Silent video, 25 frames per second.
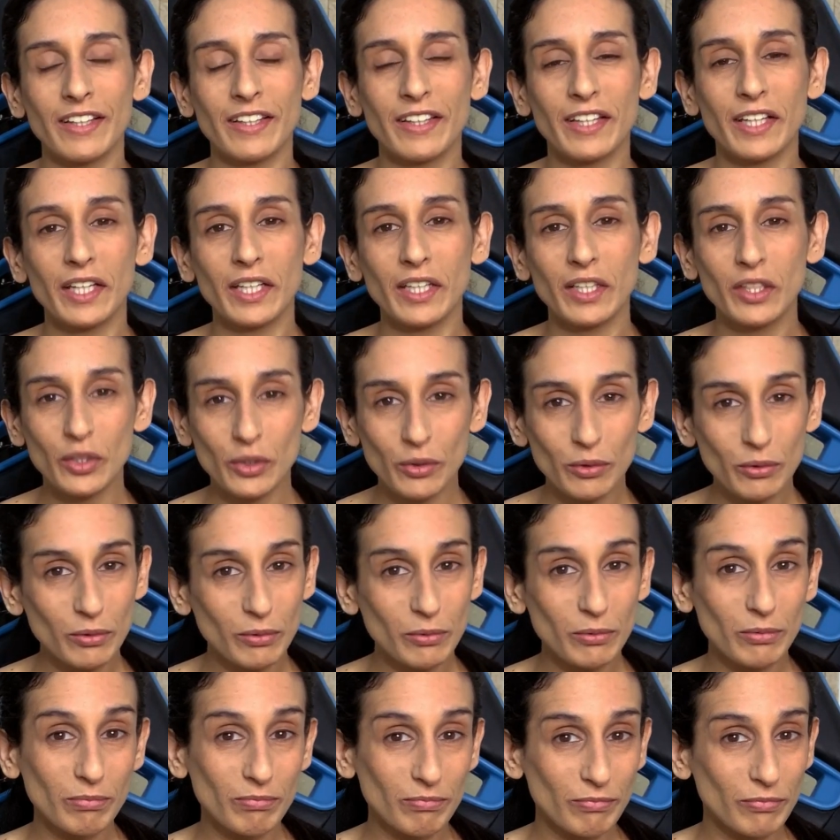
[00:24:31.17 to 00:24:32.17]
Thank
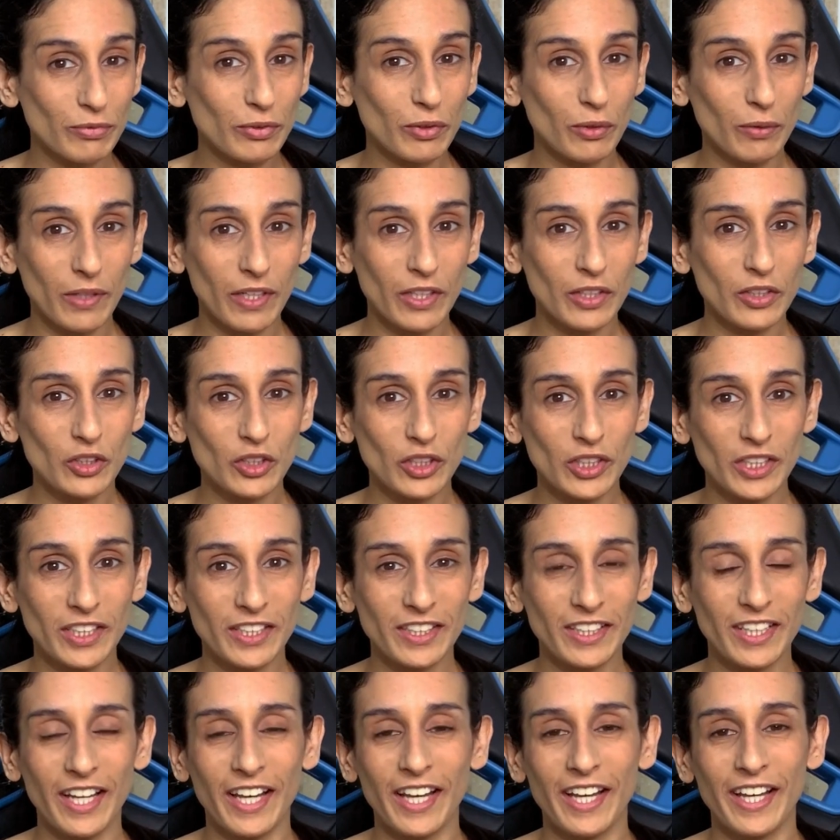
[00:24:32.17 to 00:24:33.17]
you for
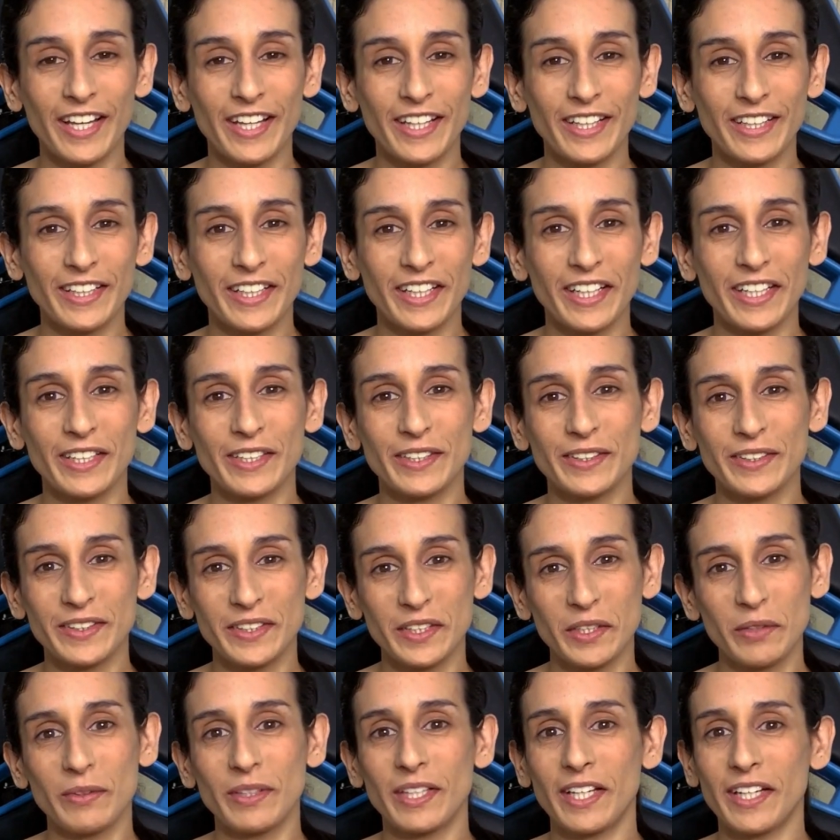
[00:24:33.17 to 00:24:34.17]
watching, and I'll
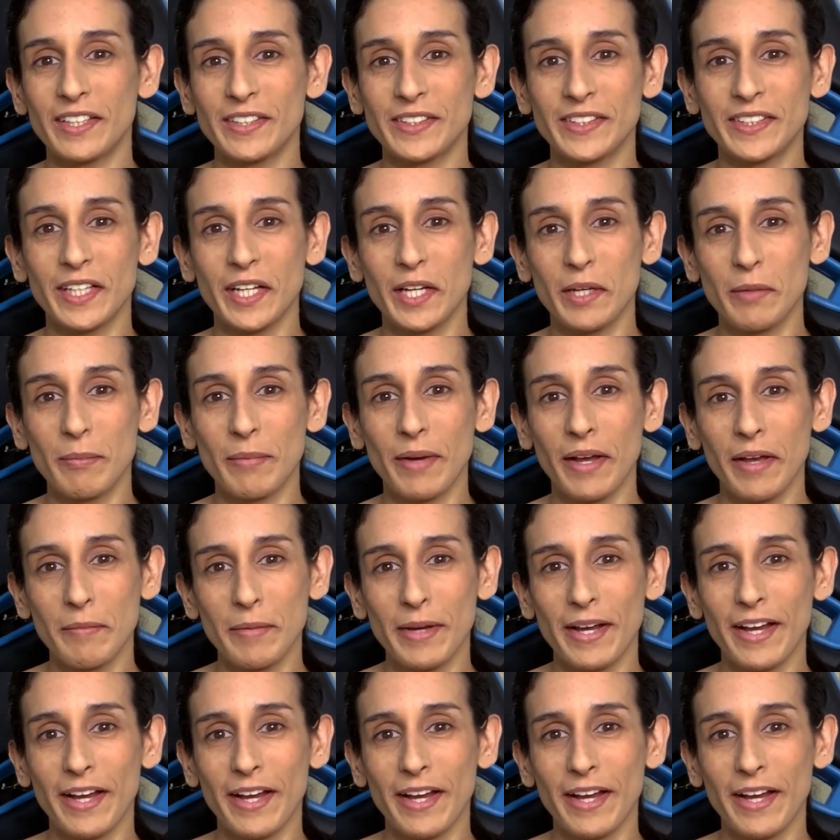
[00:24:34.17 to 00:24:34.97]
see you next time. Bye